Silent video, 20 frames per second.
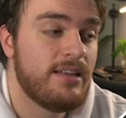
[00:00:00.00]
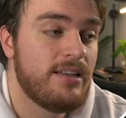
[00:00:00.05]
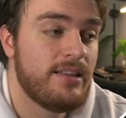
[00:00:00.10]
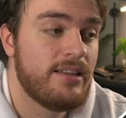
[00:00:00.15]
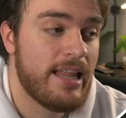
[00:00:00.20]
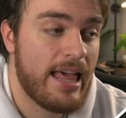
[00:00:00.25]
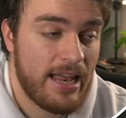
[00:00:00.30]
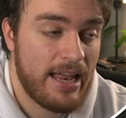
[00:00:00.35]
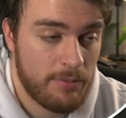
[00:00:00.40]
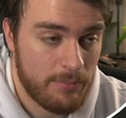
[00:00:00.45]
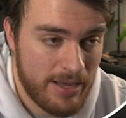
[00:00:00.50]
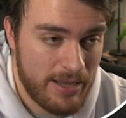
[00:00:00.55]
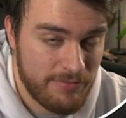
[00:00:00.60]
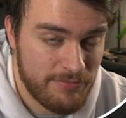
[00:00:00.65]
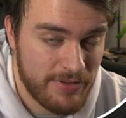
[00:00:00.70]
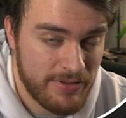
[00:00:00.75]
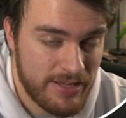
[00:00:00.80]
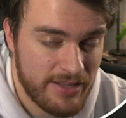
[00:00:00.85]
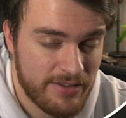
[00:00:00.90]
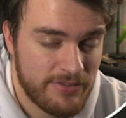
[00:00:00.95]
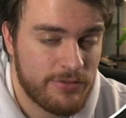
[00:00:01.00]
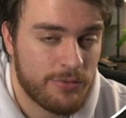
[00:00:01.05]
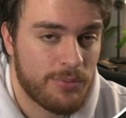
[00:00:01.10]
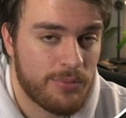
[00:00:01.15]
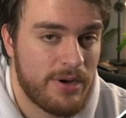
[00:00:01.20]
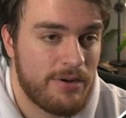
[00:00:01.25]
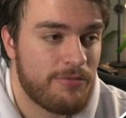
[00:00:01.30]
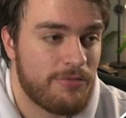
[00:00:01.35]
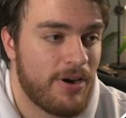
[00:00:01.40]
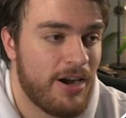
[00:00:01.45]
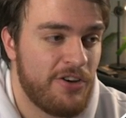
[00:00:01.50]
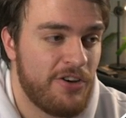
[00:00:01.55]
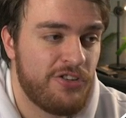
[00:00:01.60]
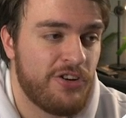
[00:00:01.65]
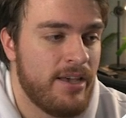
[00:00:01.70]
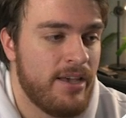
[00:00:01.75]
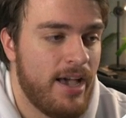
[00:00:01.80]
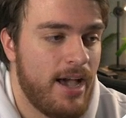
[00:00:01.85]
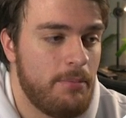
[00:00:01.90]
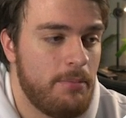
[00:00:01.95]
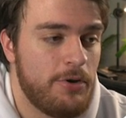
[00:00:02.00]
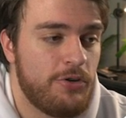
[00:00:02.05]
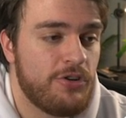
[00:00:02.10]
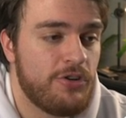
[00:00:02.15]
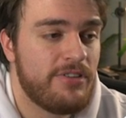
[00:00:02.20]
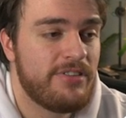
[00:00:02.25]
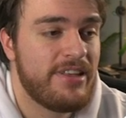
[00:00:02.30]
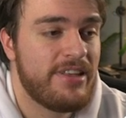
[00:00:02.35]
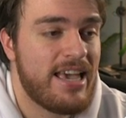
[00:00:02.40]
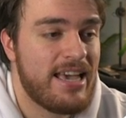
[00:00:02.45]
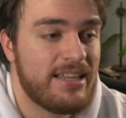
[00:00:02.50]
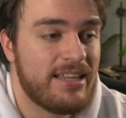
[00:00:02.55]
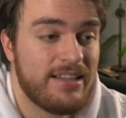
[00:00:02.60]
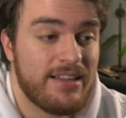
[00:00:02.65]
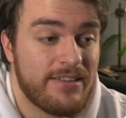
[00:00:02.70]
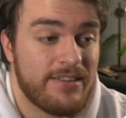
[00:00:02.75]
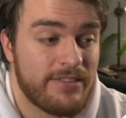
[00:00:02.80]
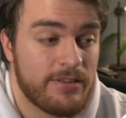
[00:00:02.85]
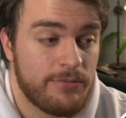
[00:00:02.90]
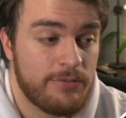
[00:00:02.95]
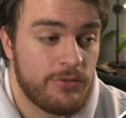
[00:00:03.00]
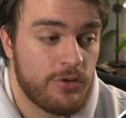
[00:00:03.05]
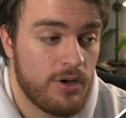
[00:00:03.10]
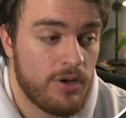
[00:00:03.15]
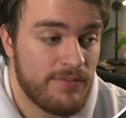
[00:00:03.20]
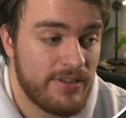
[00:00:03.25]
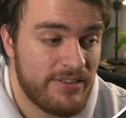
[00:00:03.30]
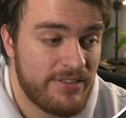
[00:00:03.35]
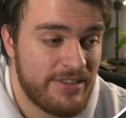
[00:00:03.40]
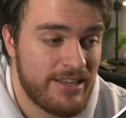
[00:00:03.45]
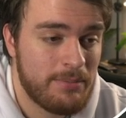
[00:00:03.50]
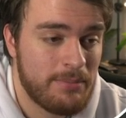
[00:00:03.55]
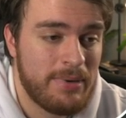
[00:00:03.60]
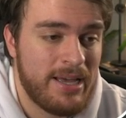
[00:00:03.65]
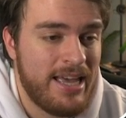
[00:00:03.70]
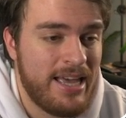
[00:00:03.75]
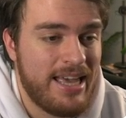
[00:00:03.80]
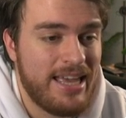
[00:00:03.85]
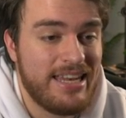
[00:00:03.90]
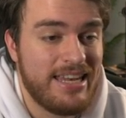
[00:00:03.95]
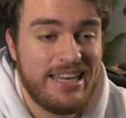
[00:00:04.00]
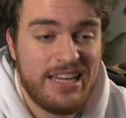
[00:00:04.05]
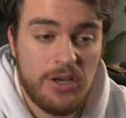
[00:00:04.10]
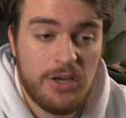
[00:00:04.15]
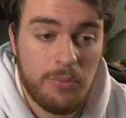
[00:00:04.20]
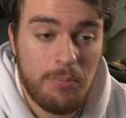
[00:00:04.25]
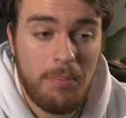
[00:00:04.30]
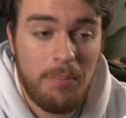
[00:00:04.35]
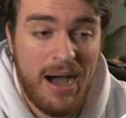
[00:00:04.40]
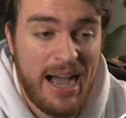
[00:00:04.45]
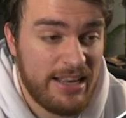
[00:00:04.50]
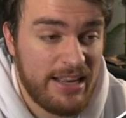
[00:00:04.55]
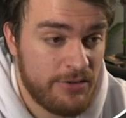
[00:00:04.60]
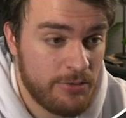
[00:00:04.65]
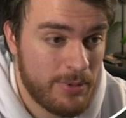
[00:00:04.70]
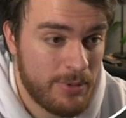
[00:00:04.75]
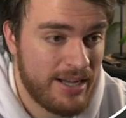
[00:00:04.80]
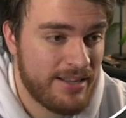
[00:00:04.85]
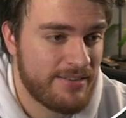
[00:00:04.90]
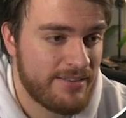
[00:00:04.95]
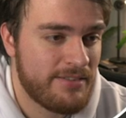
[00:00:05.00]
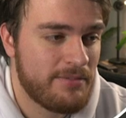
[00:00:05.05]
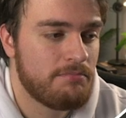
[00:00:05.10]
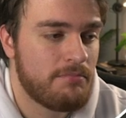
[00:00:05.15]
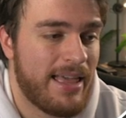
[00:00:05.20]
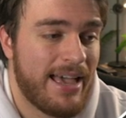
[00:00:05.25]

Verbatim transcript: then wait for this to refresh, and we should see a list of servers here nearby to us.